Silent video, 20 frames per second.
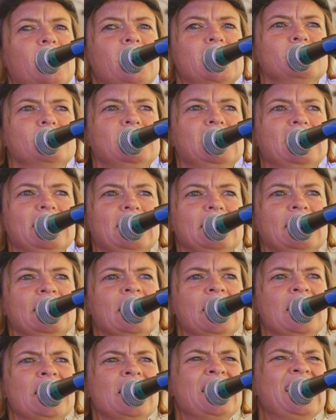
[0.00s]
by me.
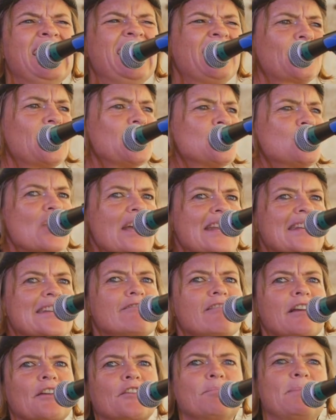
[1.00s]
It's the
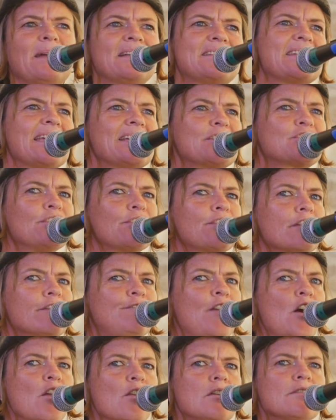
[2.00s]
gender expectations that
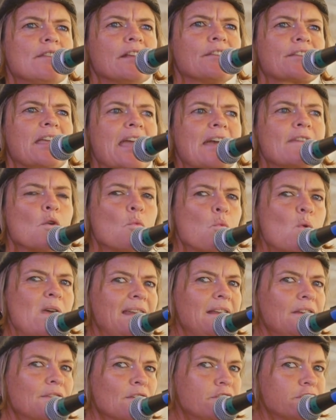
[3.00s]
follow that scare the
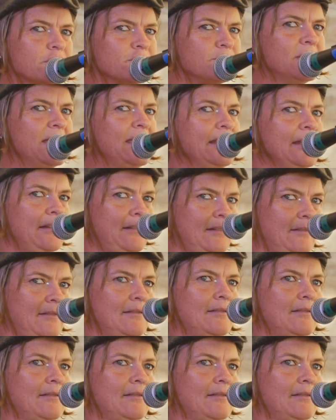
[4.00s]
willies off of me.